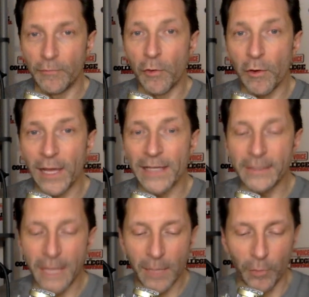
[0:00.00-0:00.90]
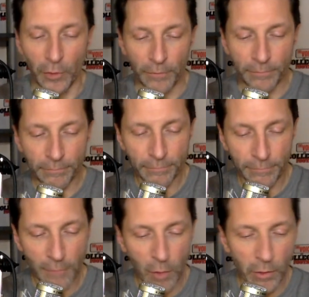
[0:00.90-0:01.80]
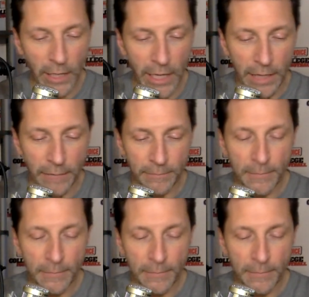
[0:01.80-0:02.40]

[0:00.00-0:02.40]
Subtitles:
for example. Okay.